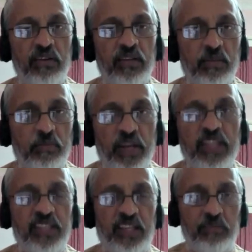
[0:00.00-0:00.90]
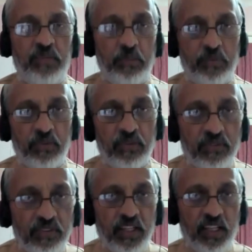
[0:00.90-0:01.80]
repressing people,
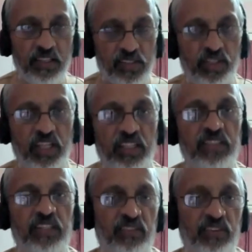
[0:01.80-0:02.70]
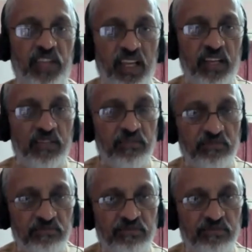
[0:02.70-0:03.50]
and so that, you know, they can